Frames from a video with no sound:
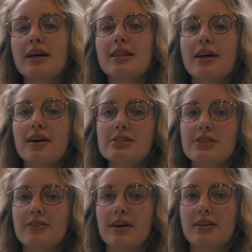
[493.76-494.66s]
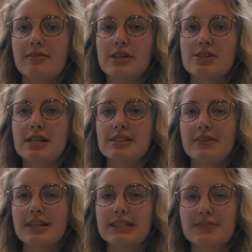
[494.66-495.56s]
They also found that Rachel has a
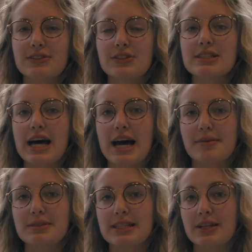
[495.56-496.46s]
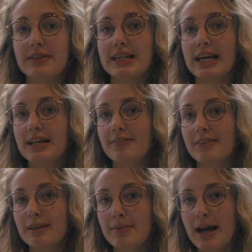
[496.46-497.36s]
very difficult time dealing with negative
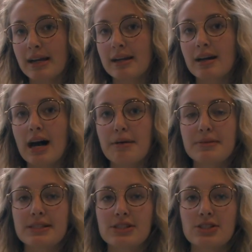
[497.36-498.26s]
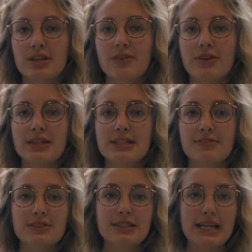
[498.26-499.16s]
feedback, opposition, or
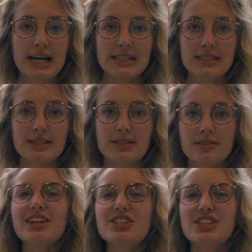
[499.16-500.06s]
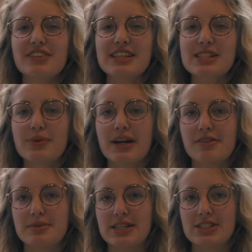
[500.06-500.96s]
difficult tasks. She runs away
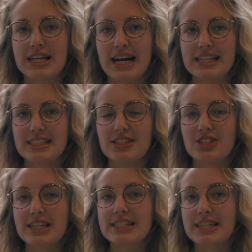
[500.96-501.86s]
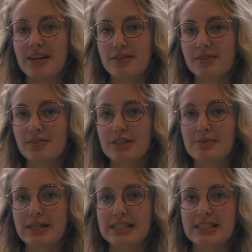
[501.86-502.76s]
from such tasks and shuts down,
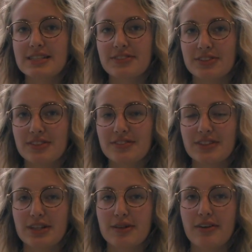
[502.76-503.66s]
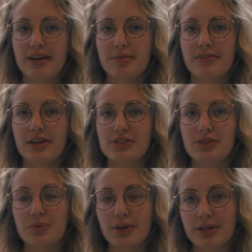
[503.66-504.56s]
which makes it difficult for her to find
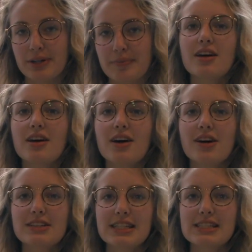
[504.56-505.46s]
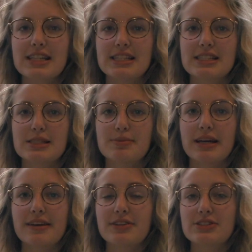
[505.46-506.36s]
professional work. Hotez says these
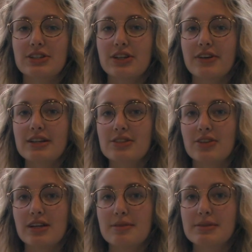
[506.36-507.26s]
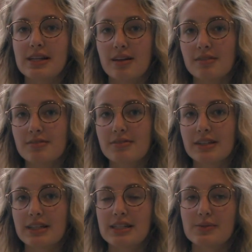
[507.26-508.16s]
behaviors took a great toll on himself
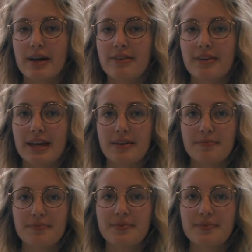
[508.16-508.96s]
and his wife, Anne.